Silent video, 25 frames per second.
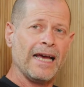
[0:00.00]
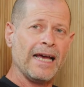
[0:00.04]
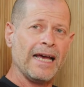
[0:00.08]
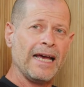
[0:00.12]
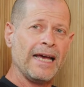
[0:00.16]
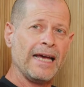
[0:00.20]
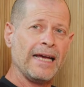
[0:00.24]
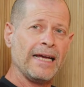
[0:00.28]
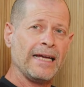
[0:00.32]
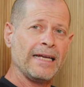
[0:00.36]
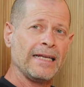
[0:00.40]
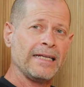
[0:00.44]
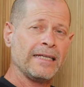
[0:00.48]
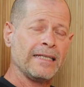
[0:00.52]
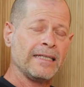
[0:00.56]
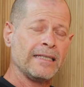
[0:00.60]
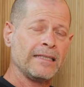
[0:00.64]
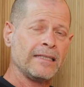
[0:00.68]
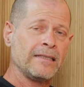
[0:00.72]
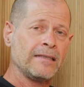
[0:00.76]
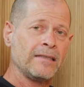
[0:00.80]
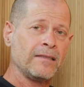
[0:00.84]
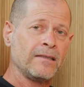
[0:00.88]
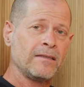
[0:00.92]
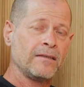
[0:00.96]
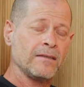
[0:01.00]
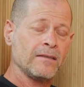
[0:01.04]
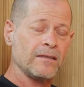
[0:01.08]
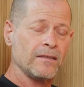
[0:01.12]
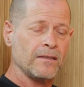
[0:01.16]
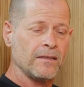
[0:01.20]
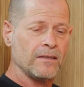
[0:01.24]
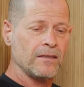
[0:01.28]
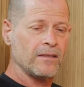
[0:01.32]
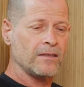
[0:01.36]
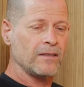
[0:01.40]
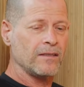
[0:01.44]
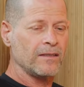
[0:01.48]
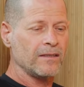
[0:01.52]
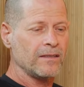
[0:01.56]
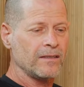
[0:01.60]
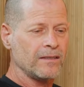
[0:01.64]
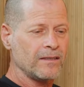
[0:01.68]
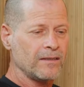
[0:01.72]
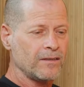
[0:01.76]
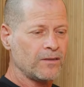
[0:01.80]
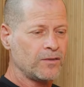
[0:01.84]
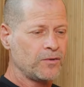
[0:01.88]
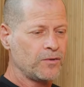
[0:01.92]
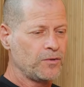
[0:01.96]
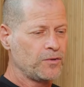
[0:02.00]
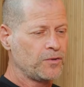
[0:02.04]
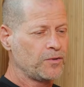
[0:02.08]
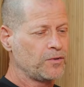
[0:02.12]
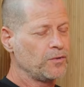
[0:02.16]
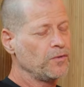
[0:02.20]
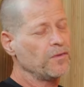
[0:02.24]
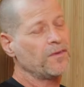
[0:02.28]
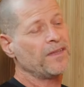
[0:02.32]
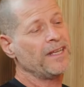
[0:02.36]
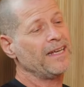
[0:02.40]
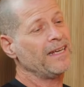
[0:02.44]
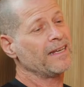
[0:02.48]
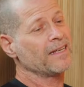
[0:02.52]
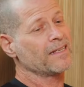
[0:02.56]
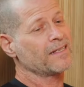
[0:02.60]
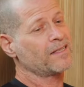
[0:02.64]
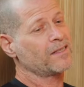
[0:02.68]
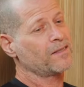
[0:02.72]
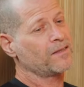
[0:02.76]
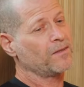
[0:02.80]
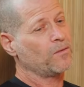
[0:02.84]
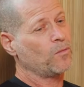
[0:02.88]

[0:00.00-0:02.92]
And two things.